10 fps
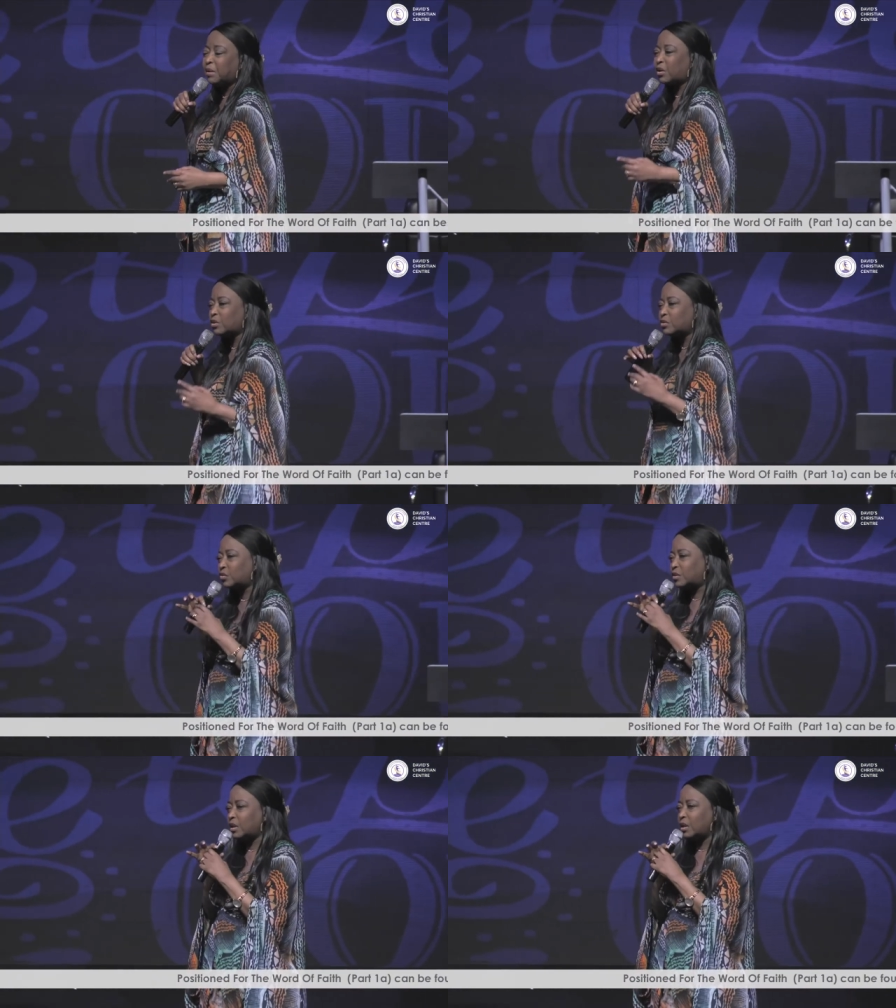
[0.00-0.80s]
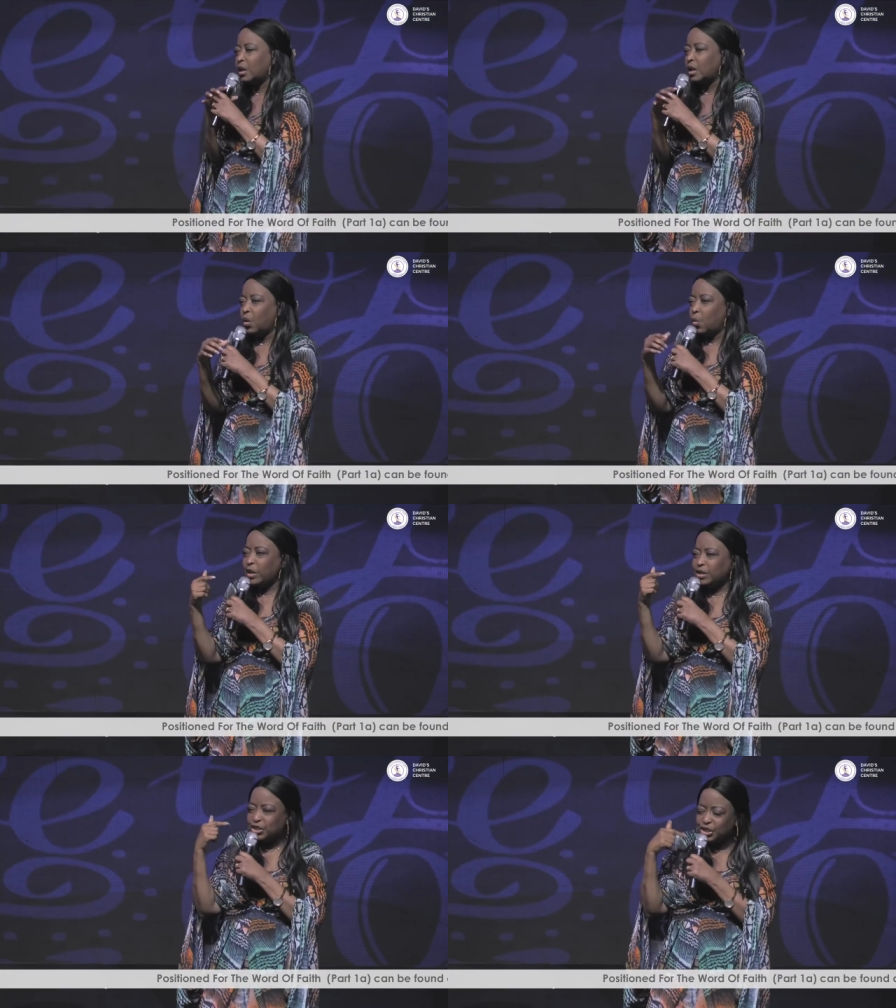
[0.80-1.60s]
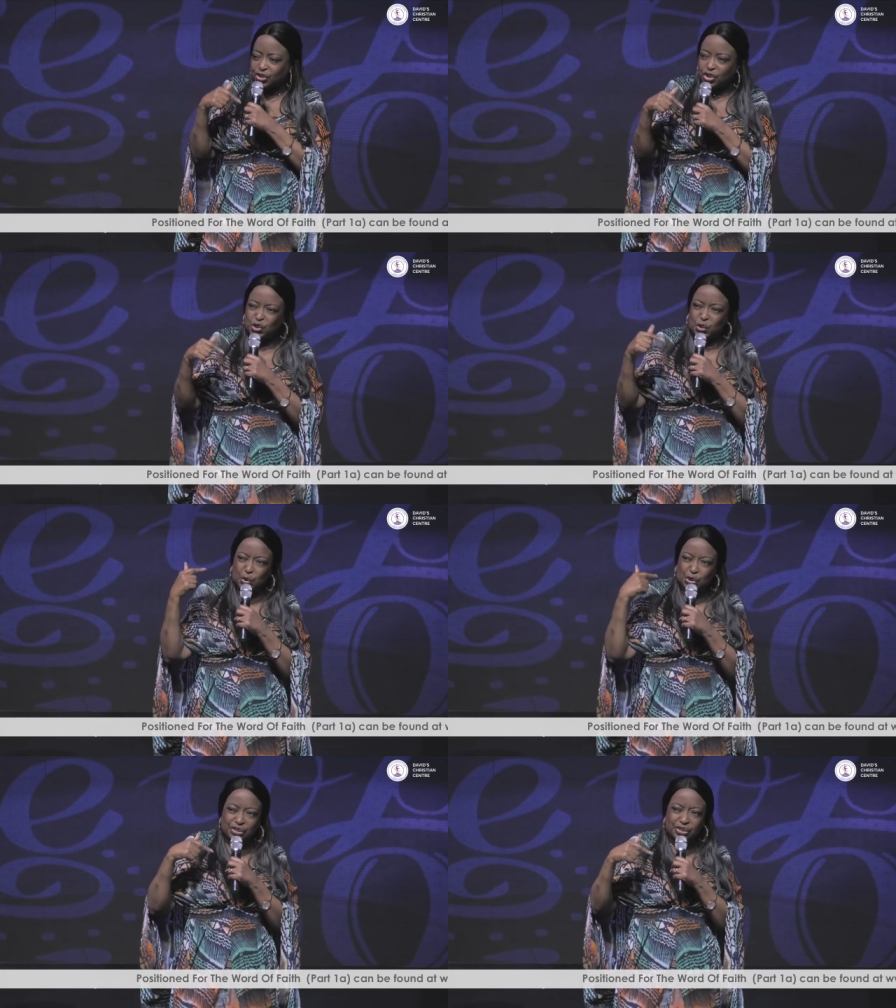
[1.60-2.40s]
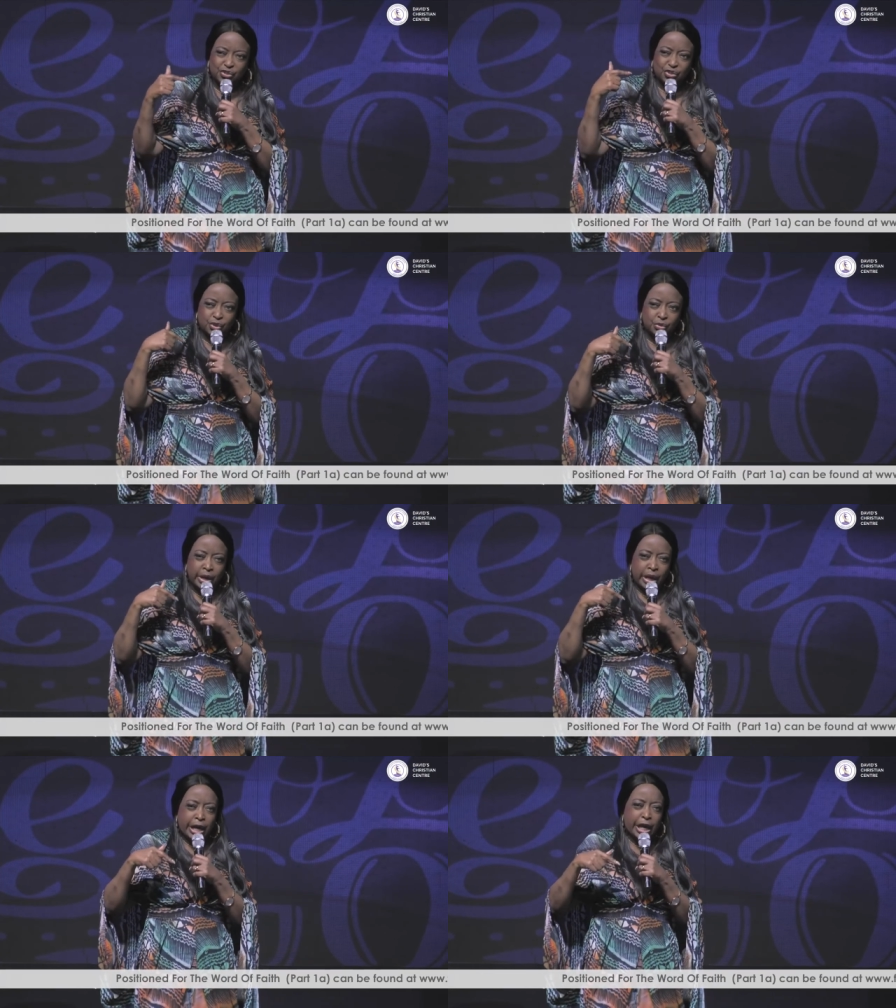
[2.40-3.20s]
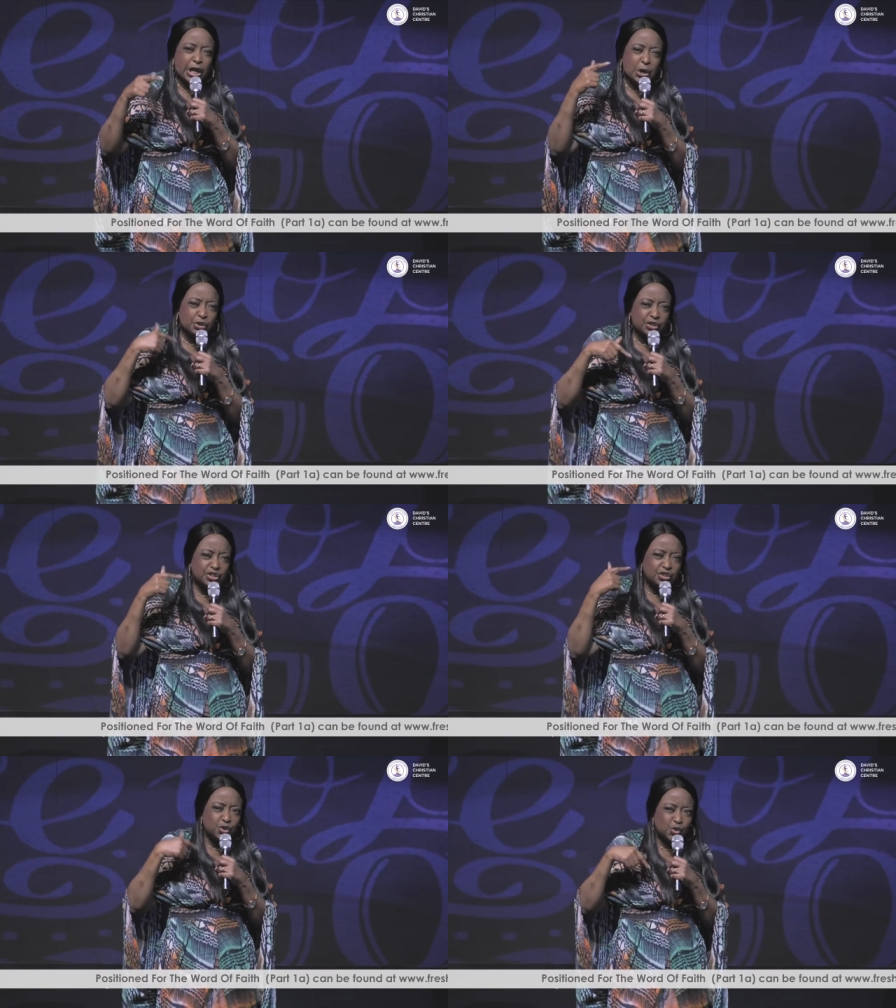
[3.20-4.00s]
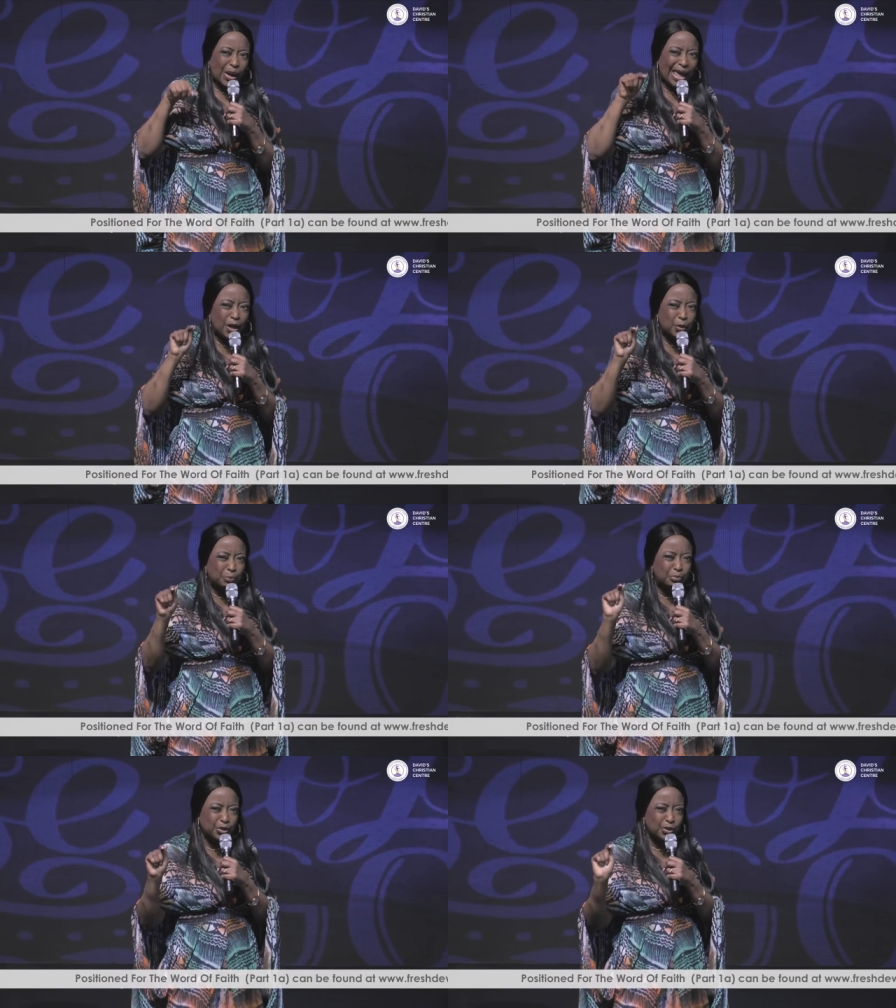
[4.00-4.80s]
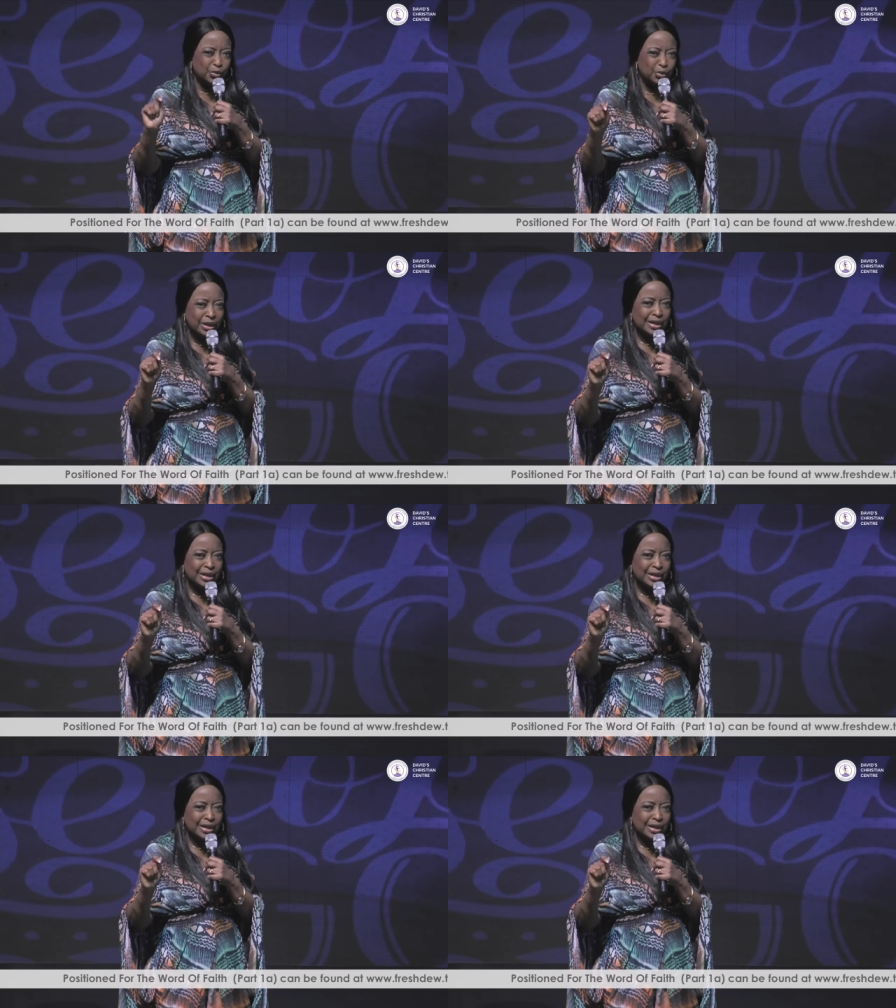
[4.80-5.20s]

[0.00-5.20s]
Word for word: Because you see, when Jesus notices you, He notices you to help you.